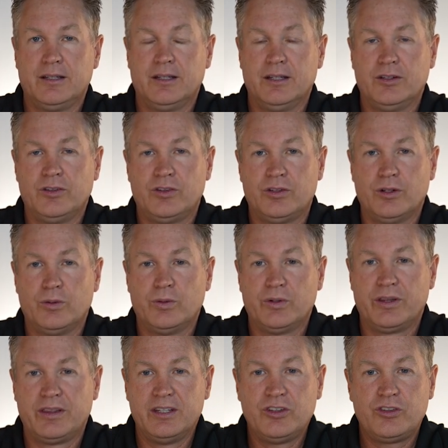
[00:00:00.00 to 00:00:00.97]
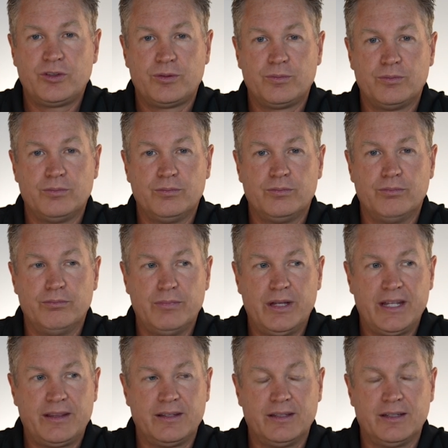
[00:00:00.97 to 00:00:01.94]
And so with this
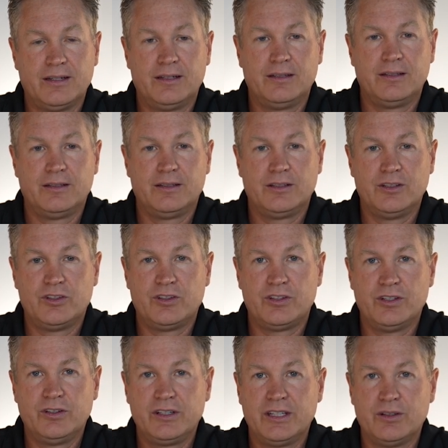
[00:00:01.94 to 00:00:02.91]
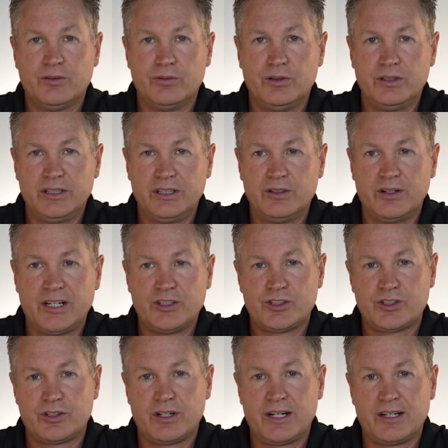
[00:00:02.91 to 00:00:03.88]
method, you still get really great
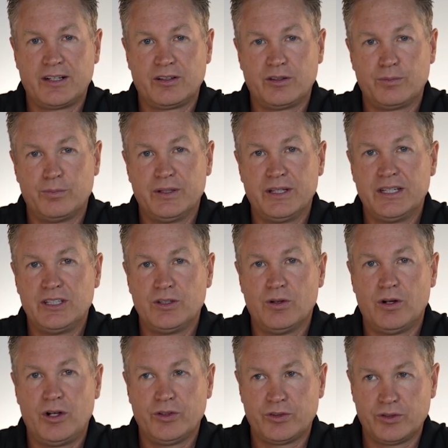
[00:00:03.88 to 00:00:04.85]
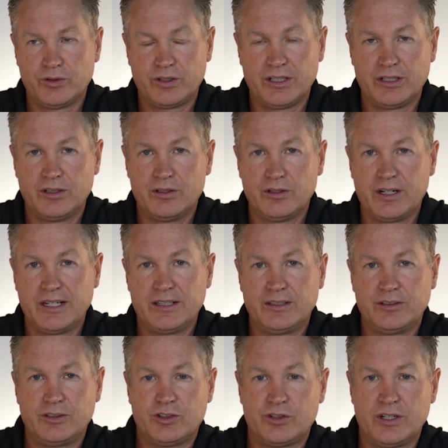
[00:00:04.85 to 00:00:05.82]
strength, but then you also get great
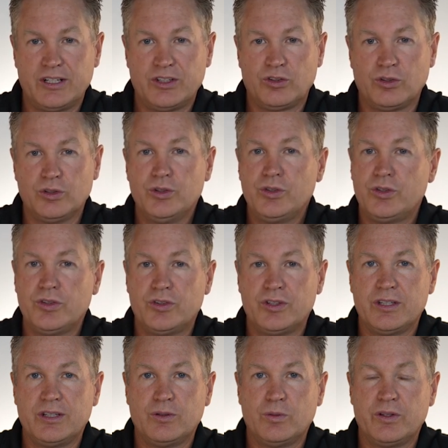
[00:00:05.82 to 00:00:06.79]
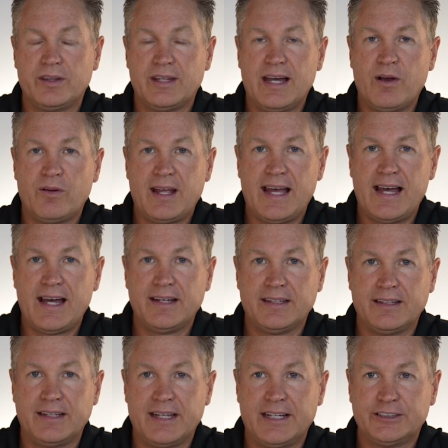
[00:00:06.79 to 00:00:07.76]
translucency without
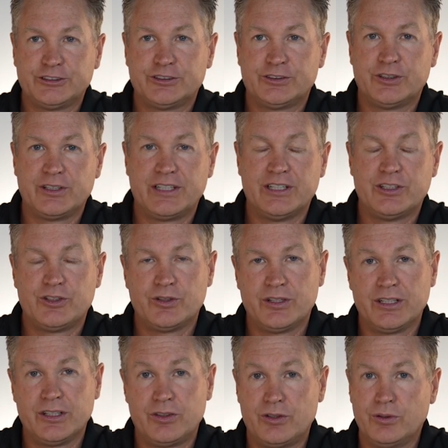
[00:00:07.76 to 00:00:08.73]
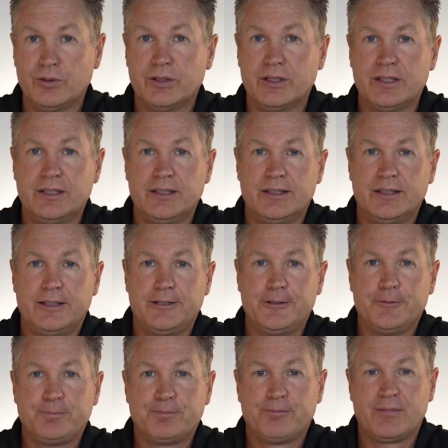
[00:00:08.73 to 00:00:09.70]
adding extra yttria to it.
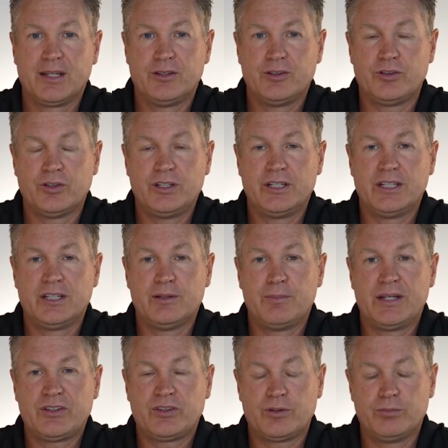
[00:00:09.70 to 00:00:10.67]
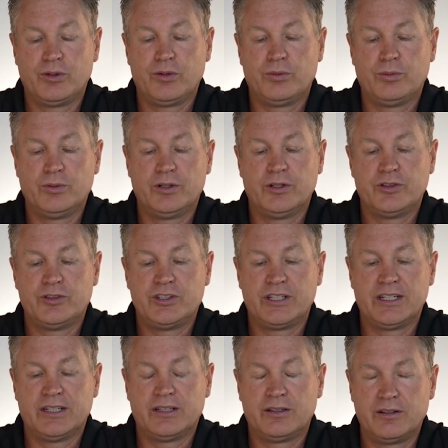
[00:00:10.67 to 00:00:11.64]
And so you get the best of both worlds. You
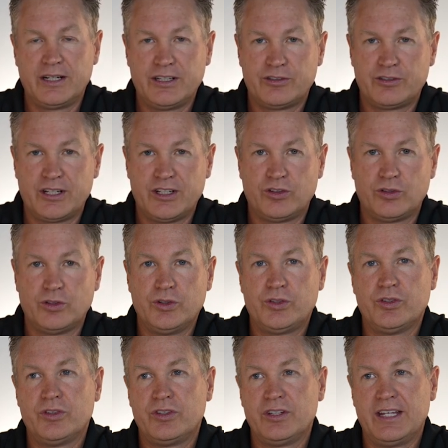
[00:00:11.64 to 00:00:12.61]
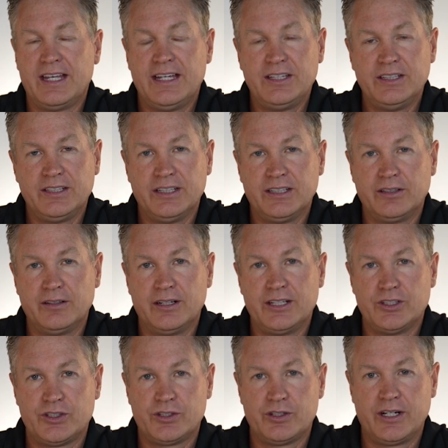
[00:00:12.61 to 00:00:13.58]
get great translucency and you get
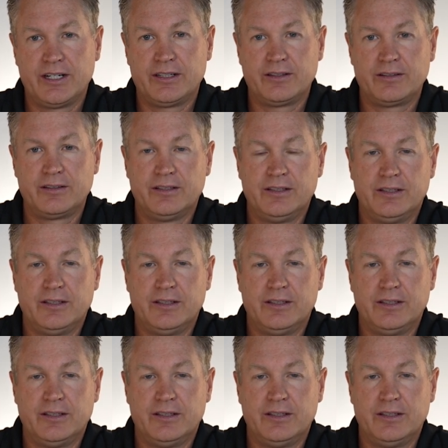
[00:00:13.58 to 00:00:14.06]
great strength.